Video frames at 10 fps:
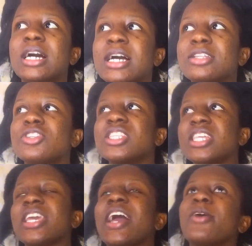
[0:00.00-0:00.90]
and
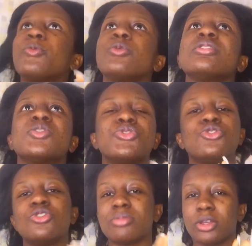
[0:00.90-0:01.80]
today I won't be
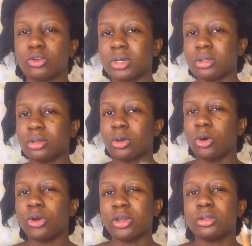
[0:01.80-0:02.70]
doing my normal
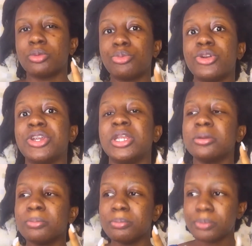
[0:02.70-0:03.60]
oil
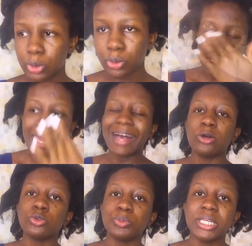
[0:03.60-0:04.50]
pre-poo I
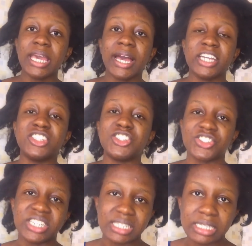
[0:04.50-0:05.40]
will be
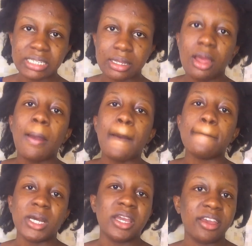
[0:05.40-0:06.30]
hydrating
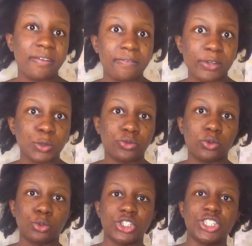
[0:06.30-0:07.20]
my hair first
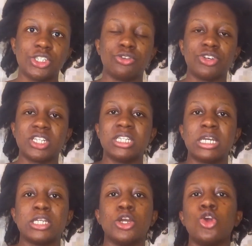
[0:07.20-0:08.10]
before washing it rather
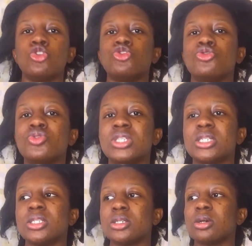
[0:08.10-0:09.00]
than
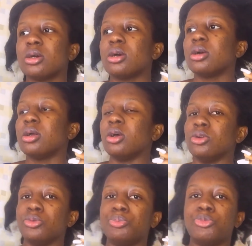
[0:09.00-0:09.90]
using a
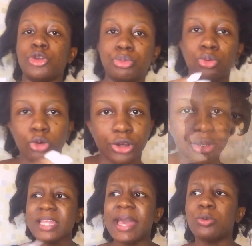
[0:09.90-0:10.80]
uh, pre-poo
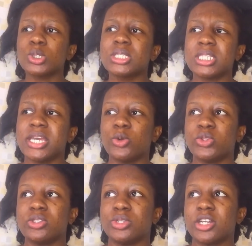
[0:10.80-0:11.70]
oil. I want to see how
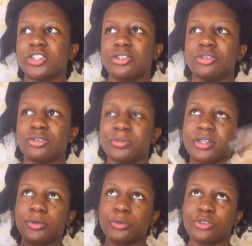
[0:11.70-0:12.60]
this would actually turn out and
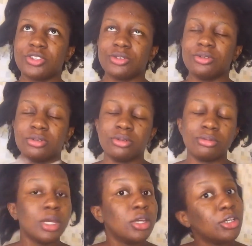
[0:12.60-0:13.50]
I want to you
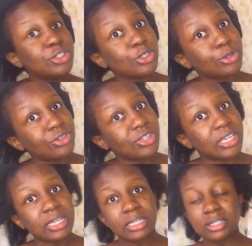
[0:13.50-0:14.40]
know show you
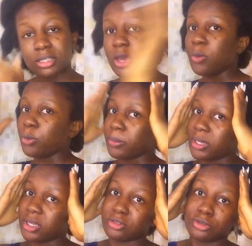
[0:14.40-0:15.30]
guys what my
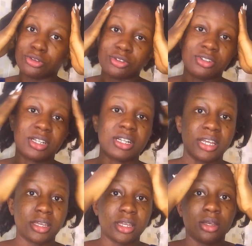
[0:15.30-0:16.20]
hair is going to look
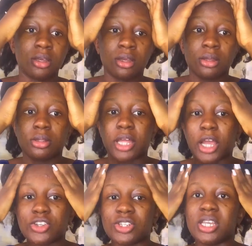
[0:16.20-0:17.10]
like
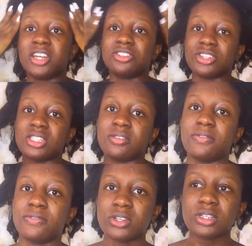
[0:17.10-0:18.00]
actually hydrating it
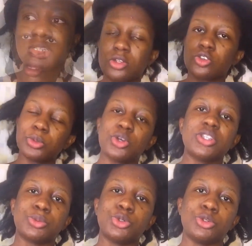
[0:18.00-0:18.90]
first. So
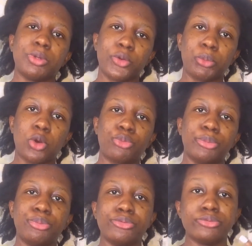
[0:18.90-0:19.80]
because I'm not doing my normal
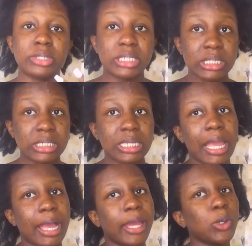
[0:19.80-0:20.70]
pre-poo
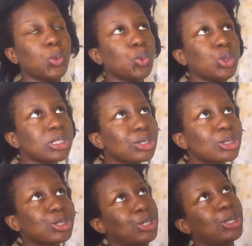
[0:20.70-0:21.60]
routine, I
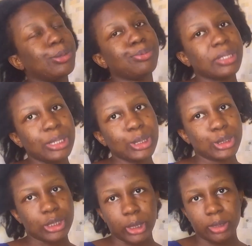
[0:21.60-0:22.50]
won't be
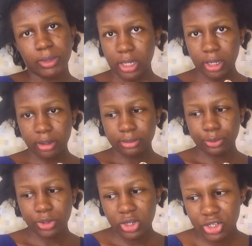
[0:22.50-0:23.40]
detangling my hair,
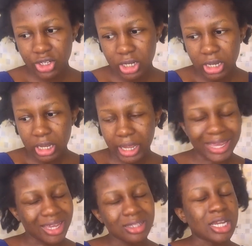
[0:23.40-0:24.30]
which I
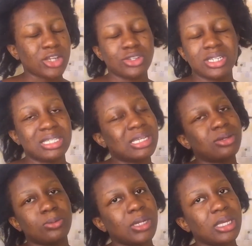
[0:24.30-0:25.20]
can't actually
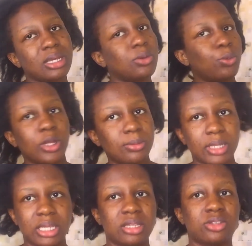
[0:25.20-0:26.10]
detangle my hair while
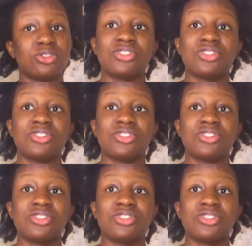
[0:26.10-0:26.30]
my hair is